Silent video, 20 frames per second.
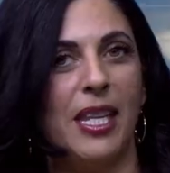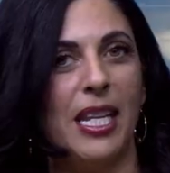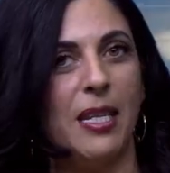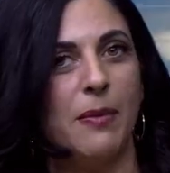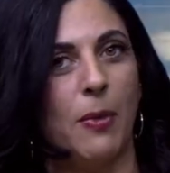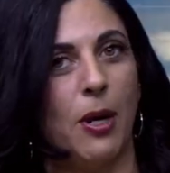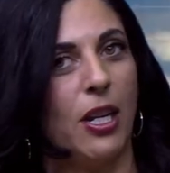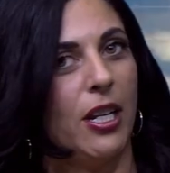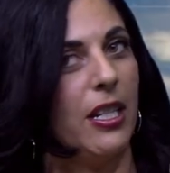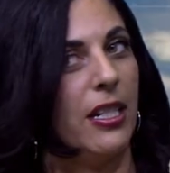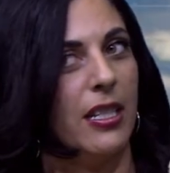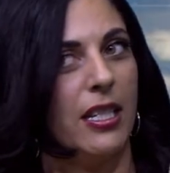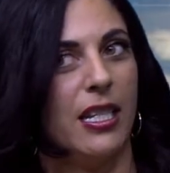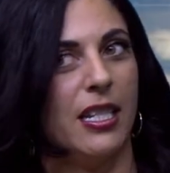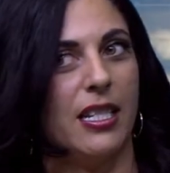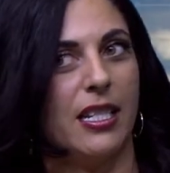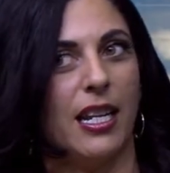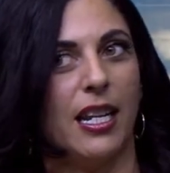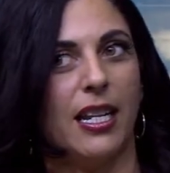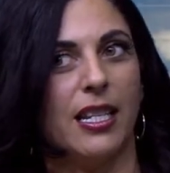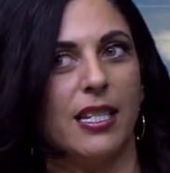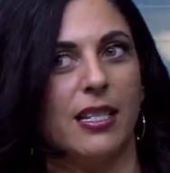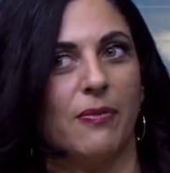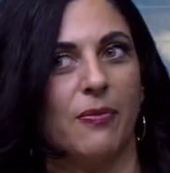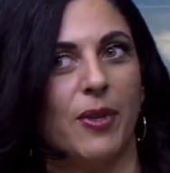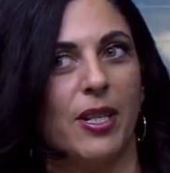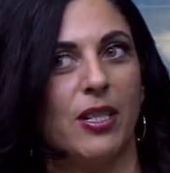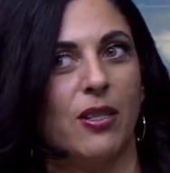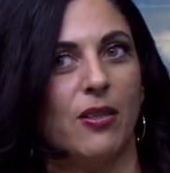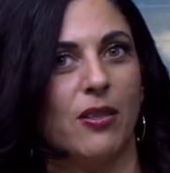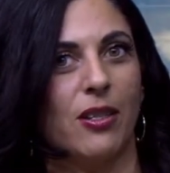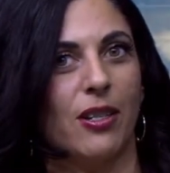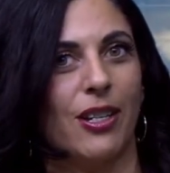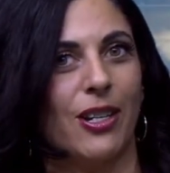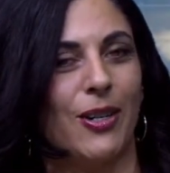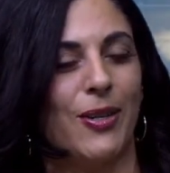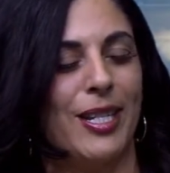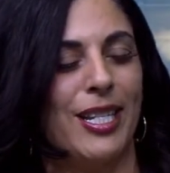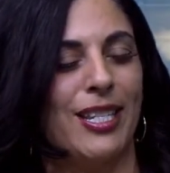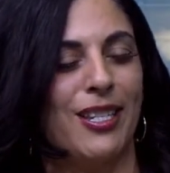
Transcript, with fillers: these markets these days, rentals are going